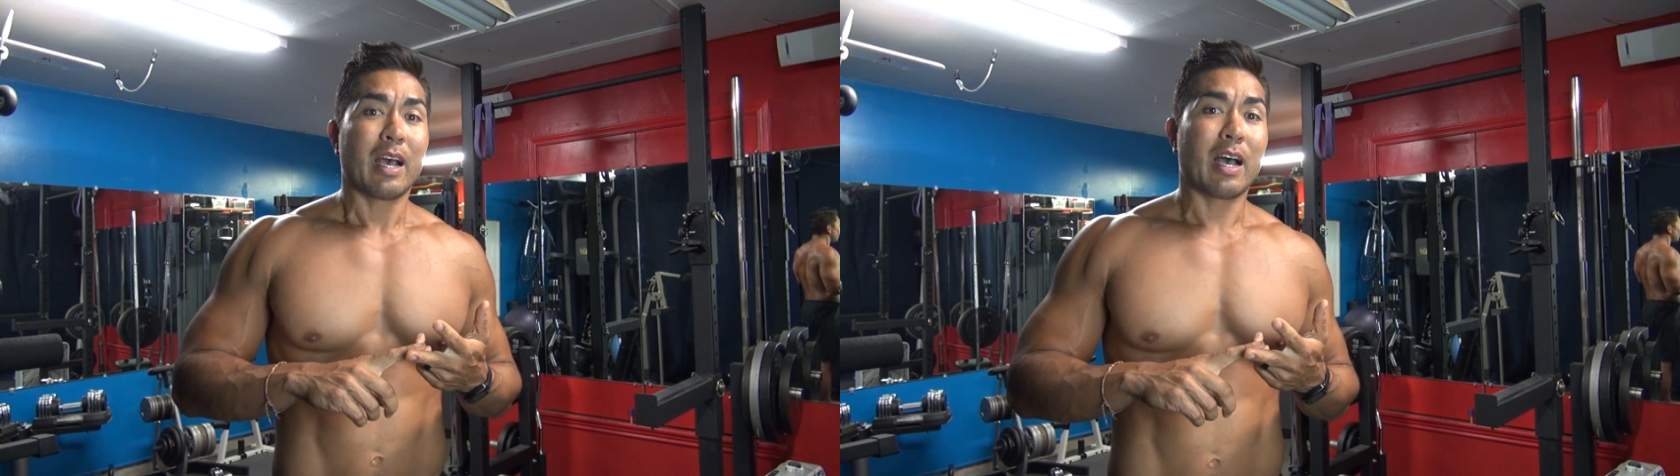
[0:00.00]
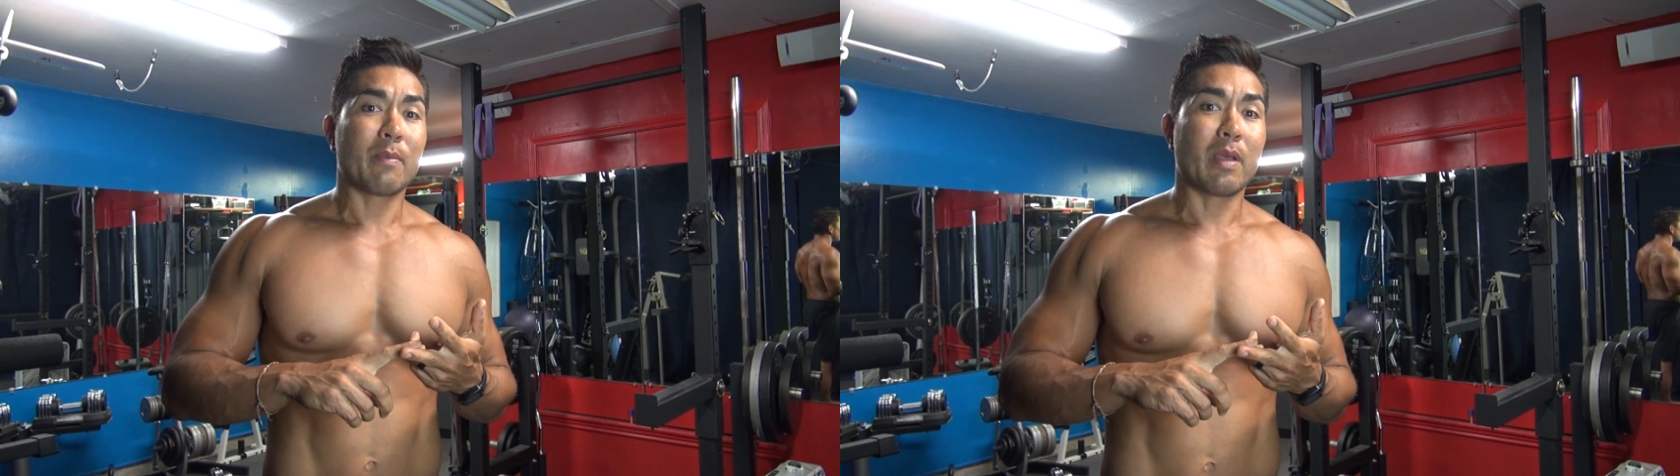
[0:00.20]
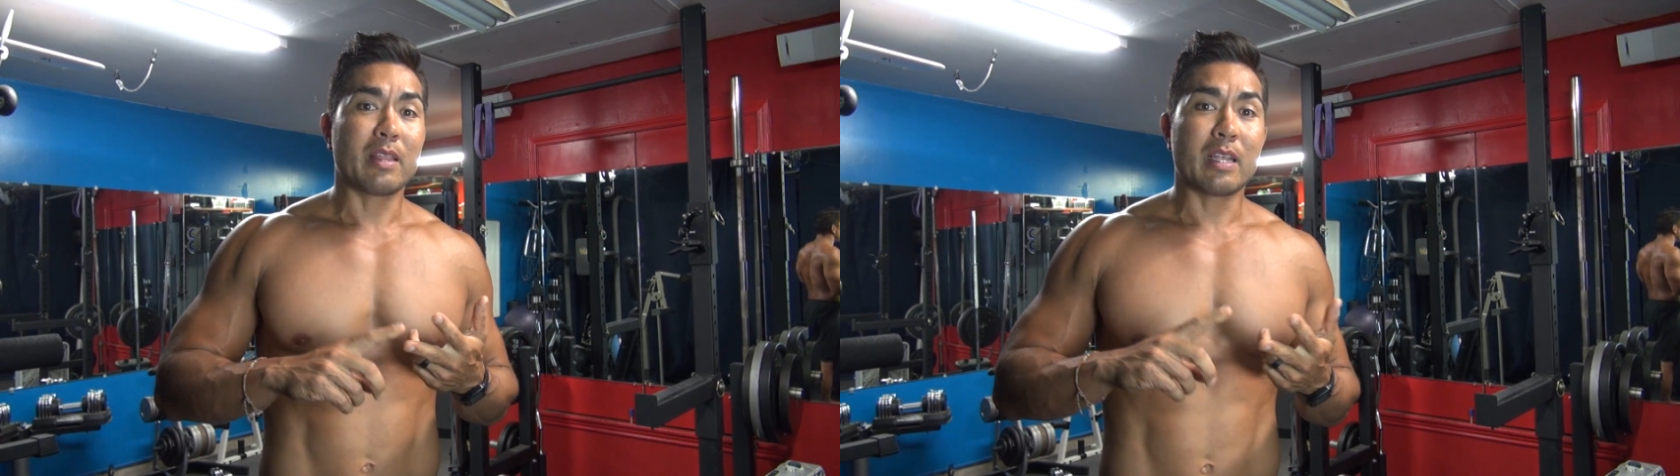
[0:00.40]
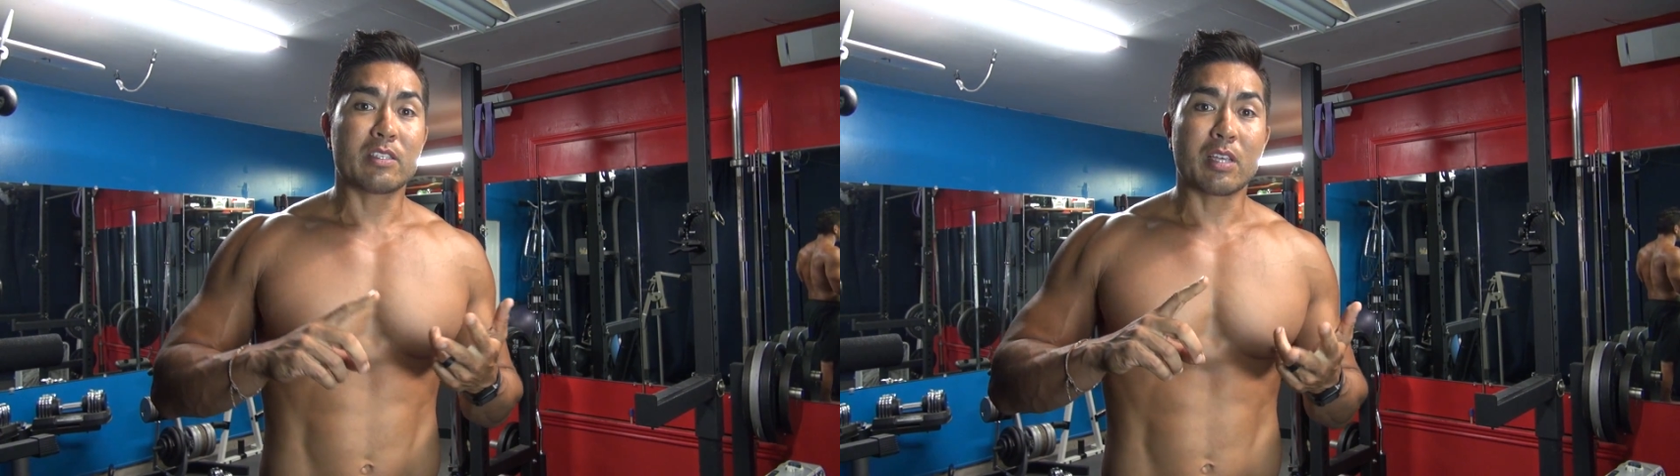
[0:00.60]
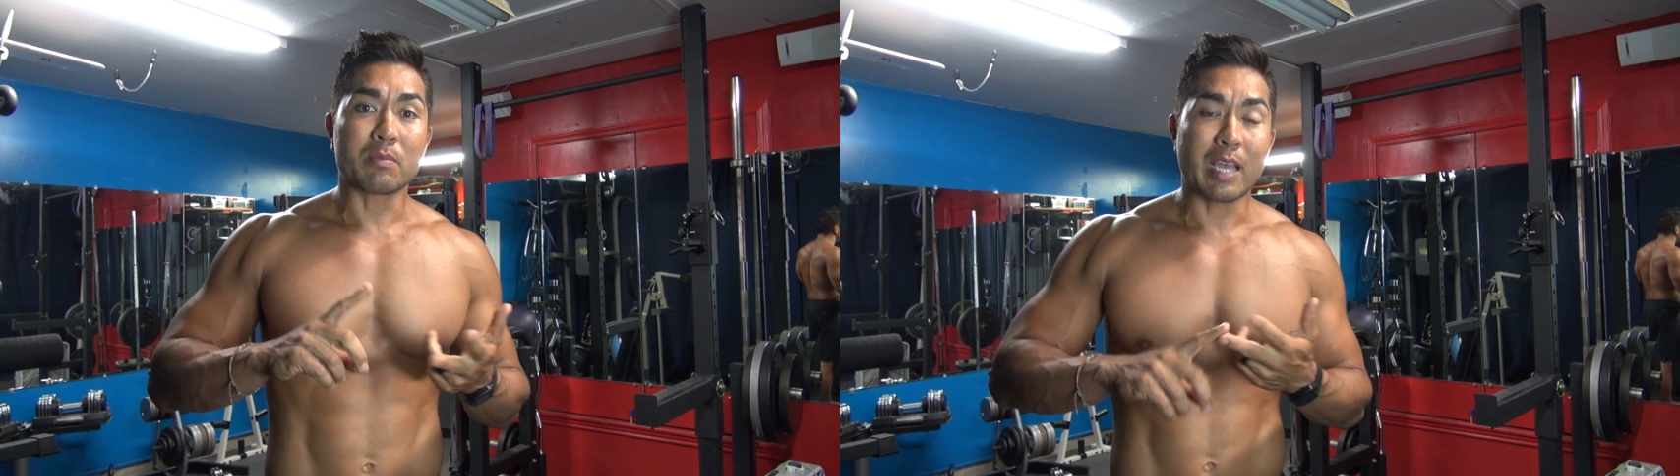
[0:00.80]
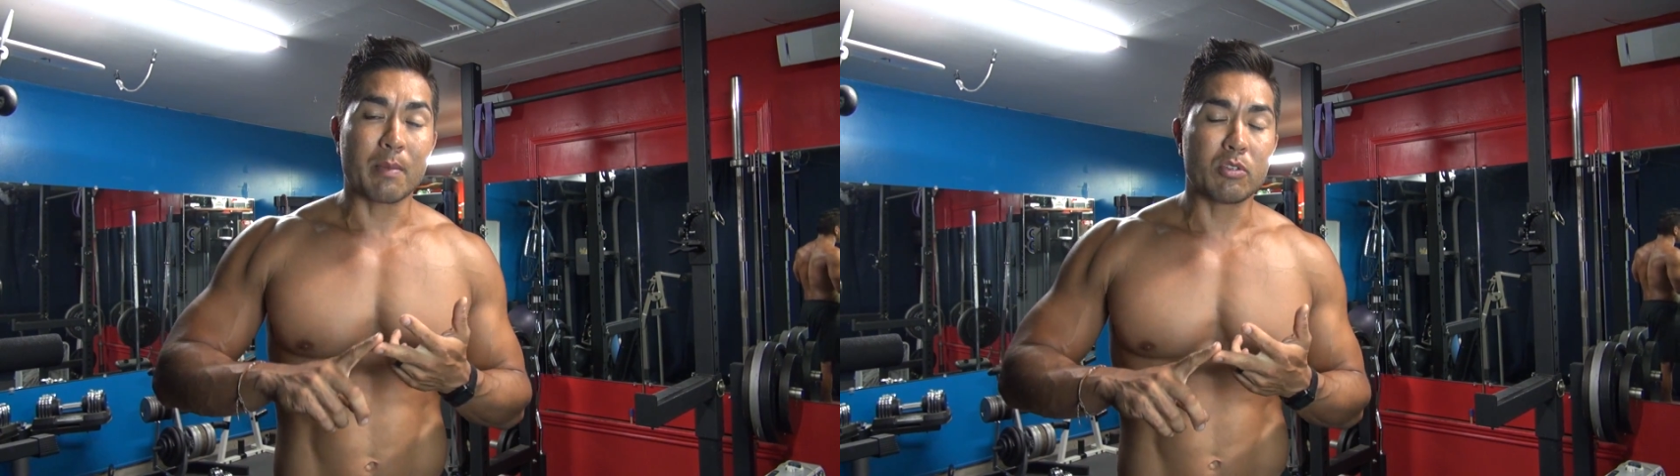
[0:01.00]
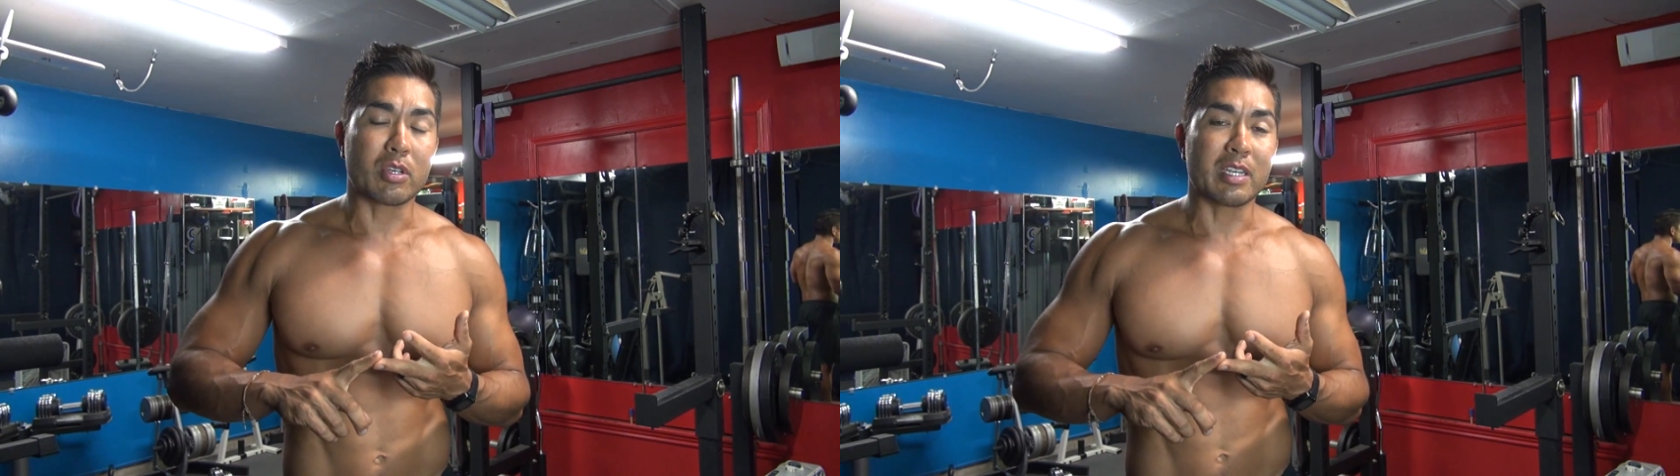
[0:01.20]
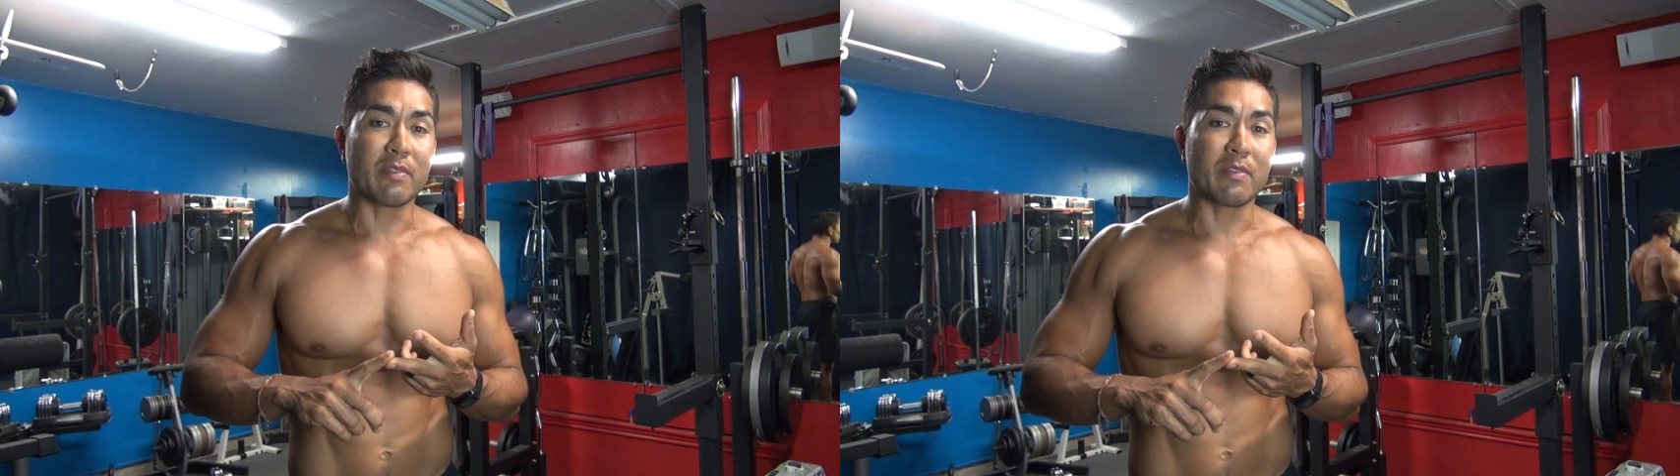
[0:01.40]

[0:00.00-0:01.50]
and then sometimes you can